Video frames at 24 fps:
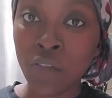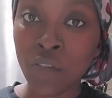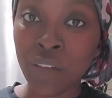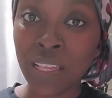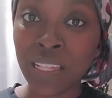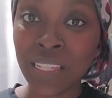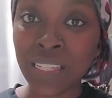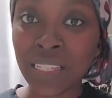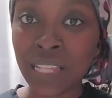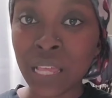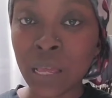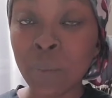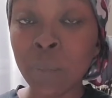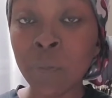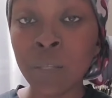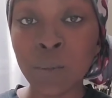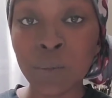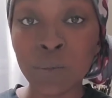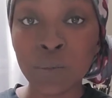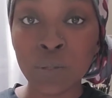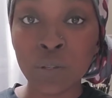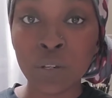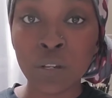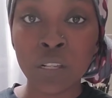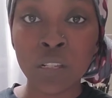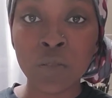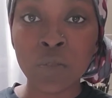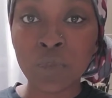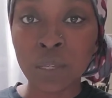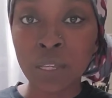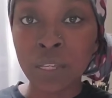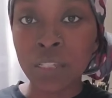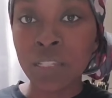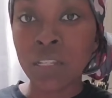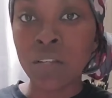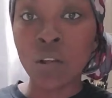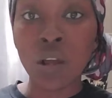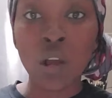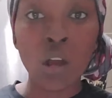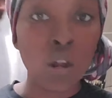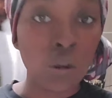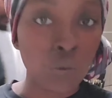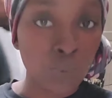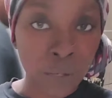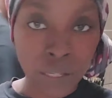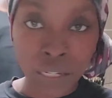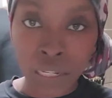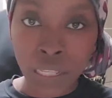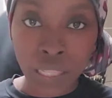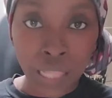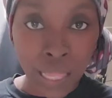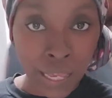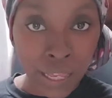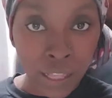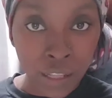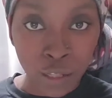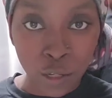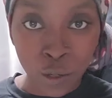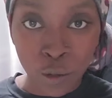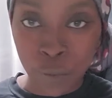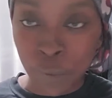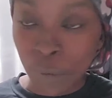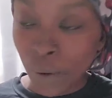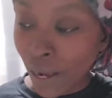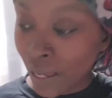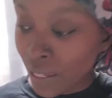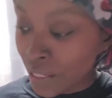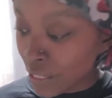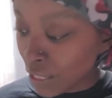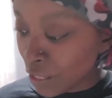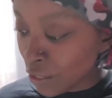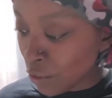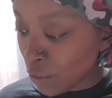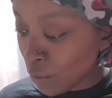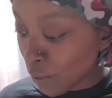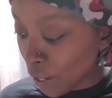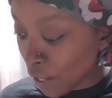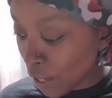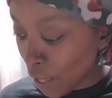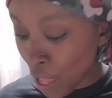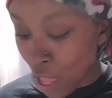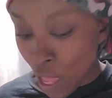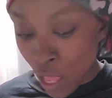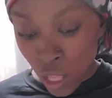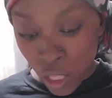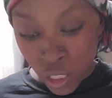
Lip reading: off except lip scrubs, because they're already like a low price anyway.